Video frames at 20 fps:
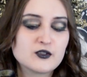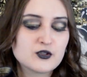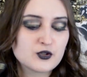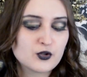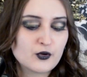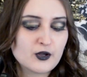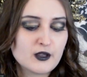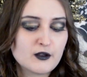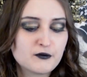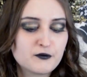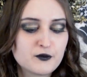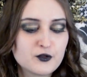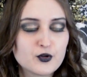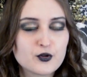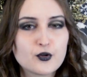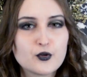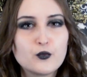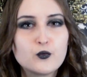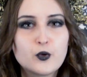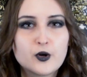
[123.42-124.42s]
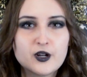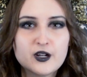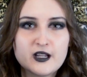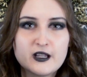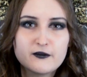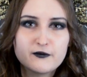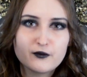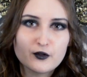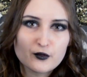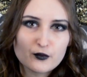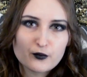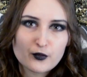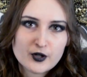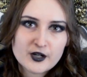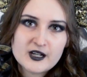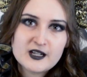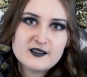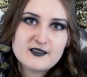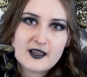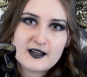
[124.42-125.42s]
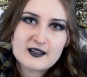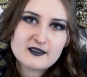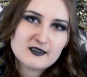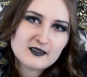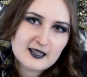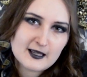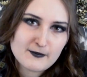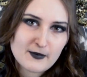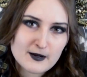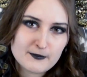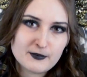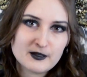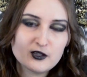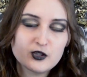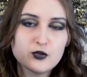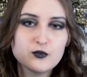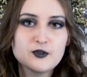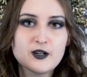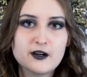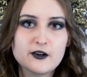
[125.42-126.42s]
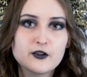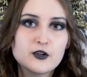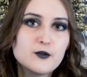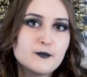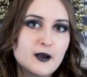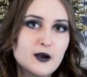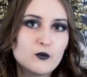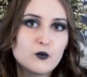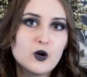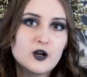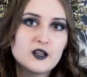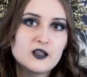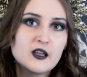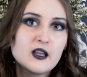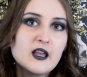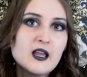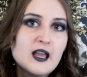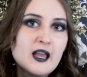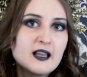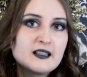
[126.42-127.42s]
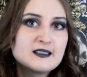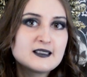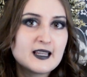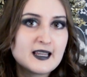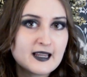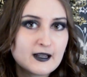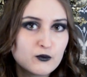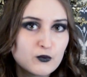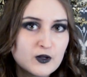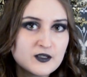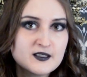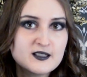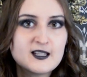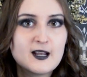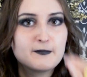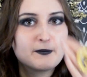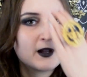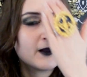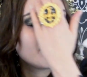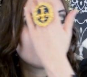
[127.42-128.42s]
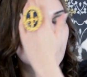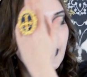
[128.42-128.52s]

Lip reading: so if you're worried that they might be too narrow, you might want to take one step up.